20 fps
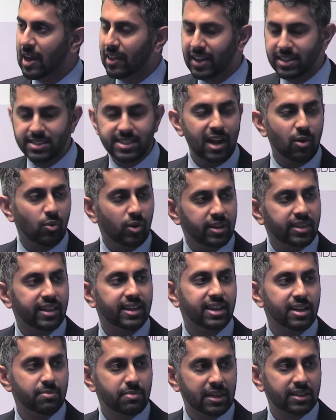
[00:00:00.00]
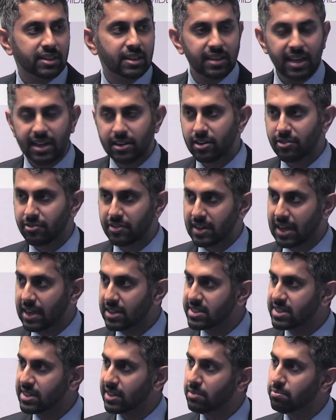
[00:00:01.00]
And that's how we're thinking about the ladder of
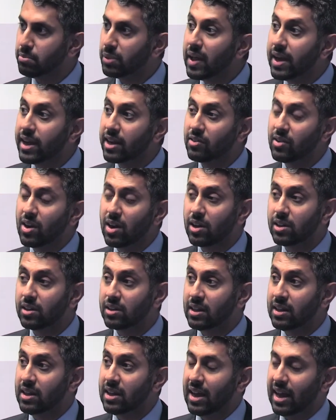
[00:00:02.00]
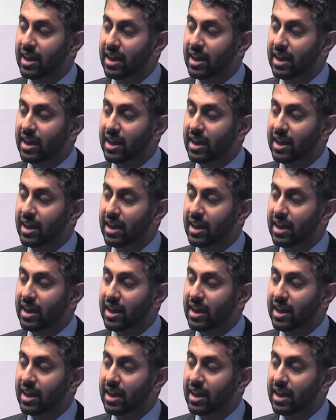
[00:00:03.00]
financing and playing a role.